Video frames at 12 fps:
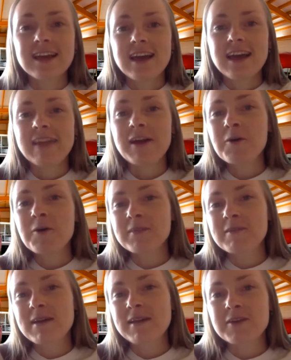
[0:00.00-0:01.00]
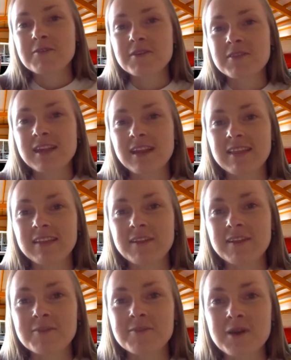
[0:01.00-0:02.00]
And I hope that many of you think that
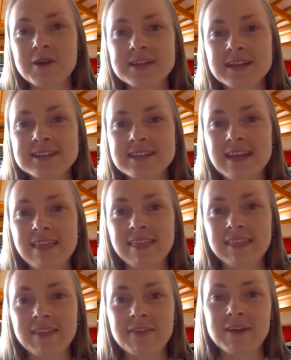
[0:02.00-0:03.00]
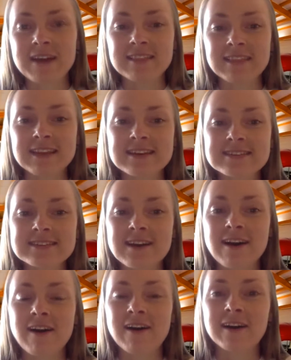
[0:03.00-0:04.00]
your projects and your ideas
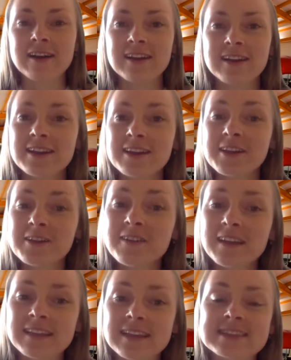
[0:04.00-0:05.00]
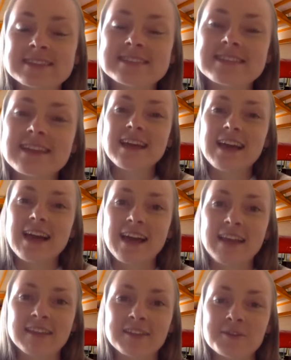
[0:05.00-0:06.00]
are good ideas
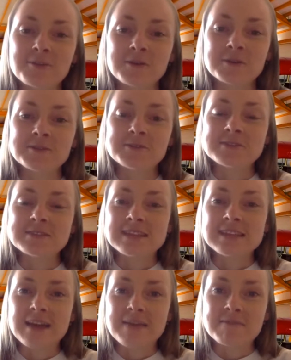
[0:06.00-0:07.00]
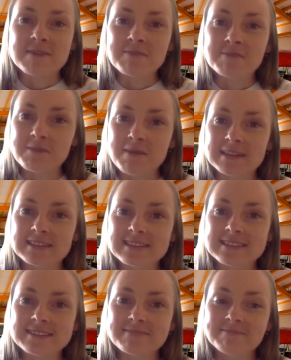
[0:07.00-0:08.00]
and that you want to see them implemented.